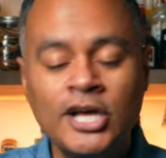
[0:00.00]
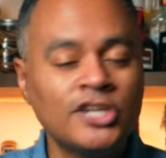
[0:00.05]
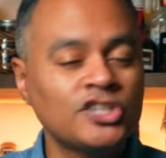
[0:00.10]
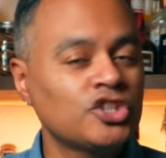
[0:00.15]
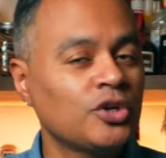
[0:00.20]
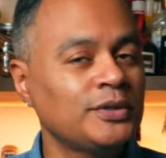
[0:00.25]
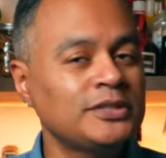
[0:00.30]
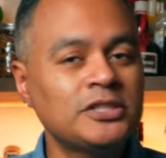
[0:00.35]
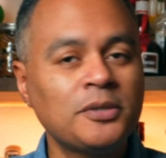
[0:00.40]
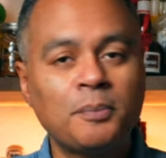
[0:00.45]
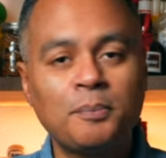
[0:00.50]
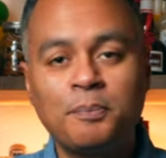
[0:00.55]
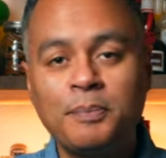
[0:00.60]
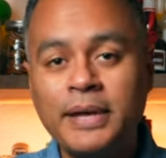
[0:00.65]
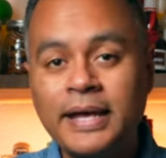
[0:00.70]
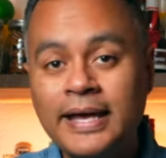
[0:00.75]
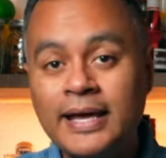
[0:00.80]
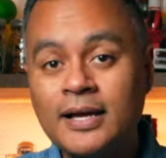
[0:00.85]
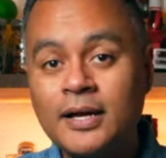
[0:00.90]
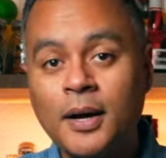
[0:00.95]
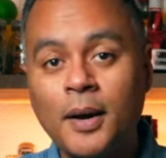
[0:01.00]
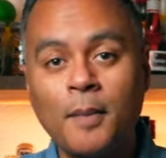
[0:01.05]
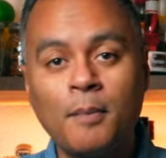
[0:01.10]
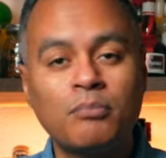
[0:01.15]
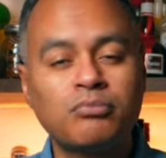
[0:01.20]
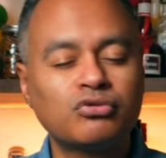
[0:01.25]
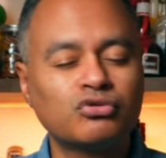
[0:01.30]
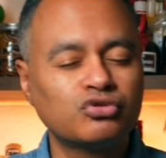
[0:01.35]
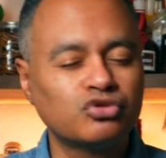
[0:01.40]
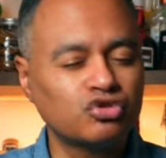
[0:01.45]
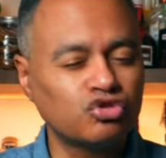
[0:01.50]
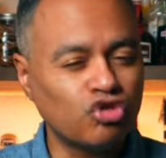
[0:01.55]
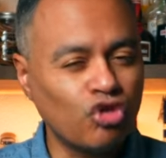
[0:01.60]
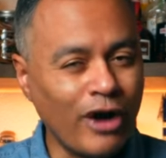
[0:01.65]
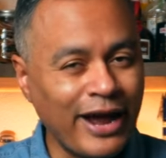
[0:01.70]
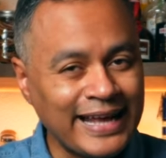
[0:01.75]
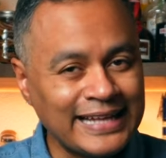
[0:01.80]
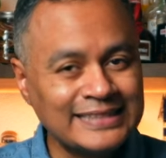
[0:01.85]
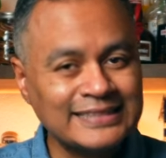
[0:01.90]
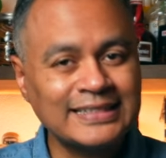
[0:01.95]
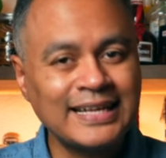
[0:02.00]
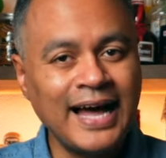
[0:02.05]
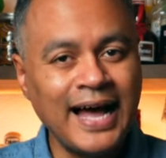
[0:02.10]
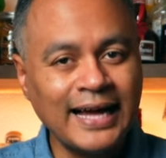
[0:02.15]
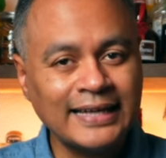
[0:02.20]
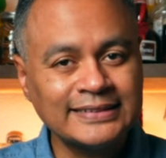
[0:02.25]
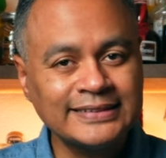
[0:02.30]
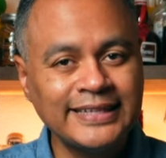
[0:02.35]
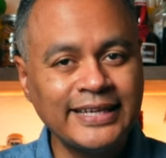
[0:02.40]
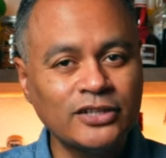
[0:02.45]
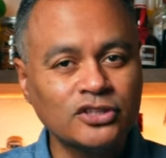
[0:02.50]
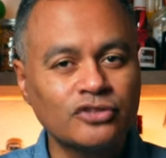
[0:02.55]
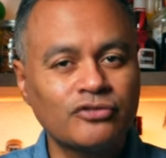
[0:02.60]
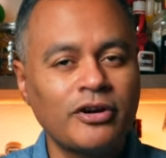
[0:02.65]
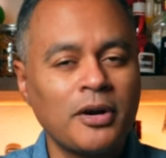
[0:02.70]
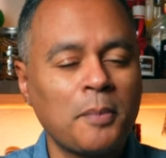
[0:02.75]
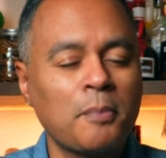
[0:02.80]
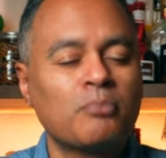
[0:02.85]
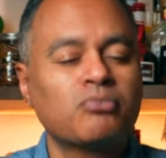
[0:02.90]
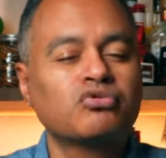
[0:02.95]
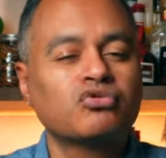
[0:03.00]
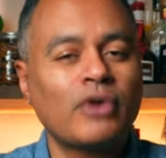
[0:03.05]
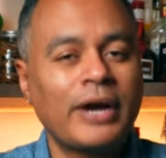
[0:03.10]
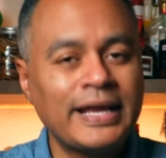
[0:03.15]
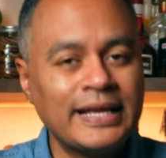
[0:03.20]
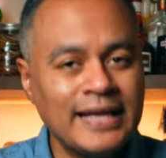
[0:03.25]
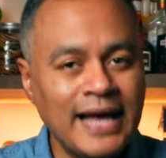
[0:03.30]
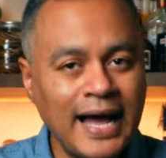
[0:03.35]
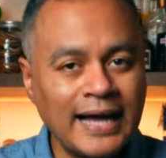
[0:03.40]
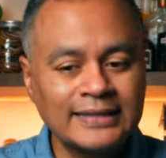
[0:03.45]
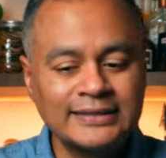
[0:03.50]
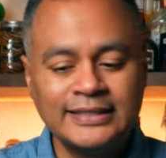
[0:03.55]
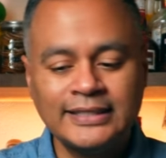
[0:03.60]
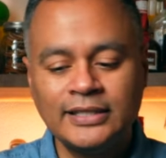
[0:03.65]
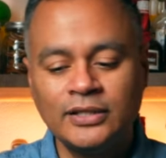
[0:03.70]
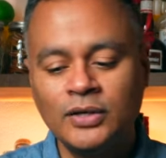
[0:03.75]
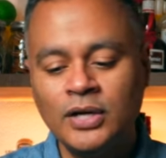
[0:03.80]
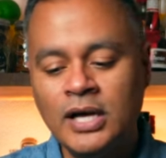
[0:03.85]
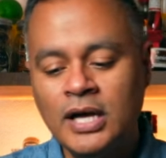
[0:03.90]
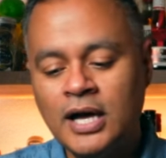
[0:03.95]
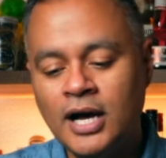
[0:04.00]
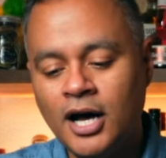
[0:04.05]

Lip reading: So it's a big, bright cocktail. It's a very bright cocktail.